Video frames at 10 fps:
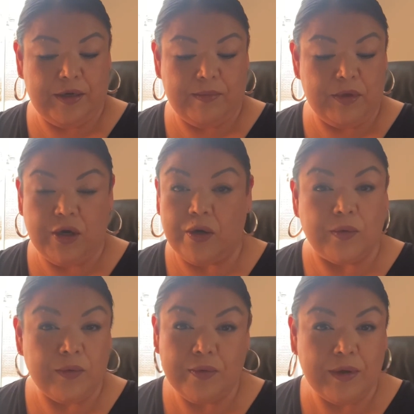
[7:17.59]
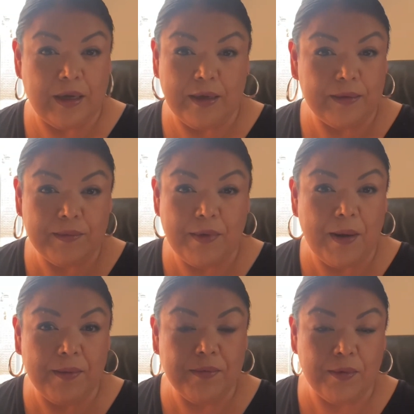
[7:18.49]
No,
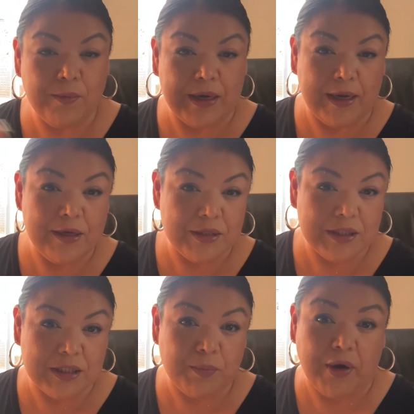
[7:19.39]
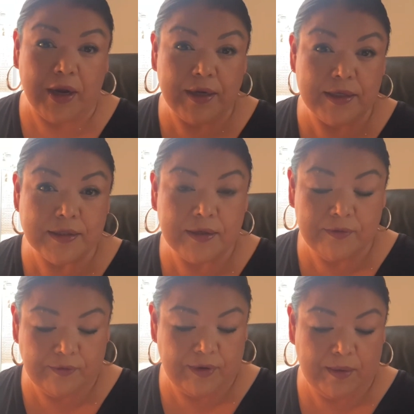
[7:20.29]
when I use the spray
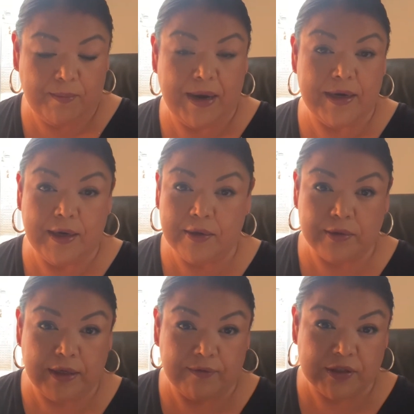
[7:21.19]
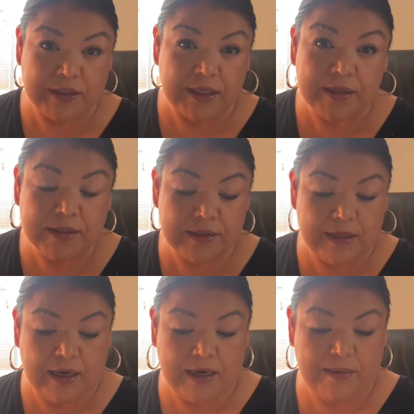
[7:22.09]
adhesive, my needle never sticks.
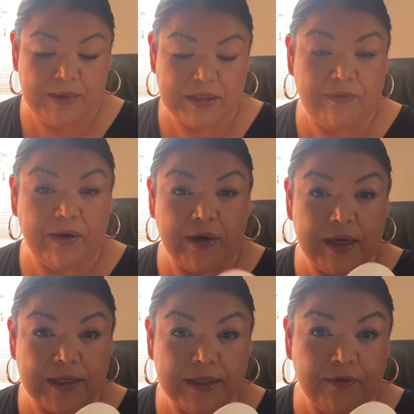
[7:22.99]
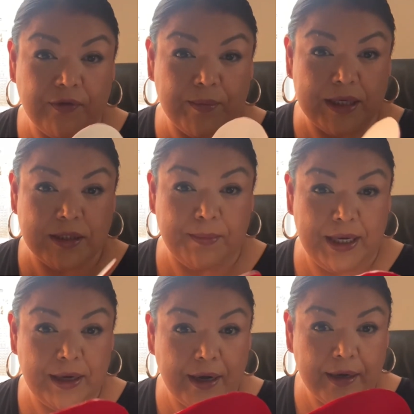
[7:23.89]
It's very easy for me to
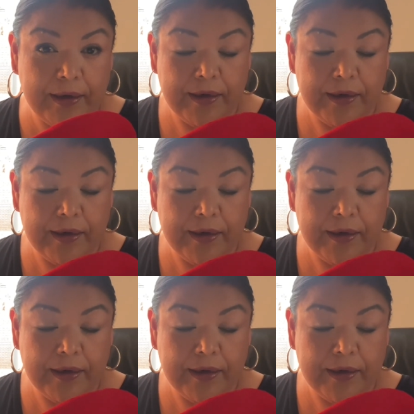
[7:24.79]
bead on.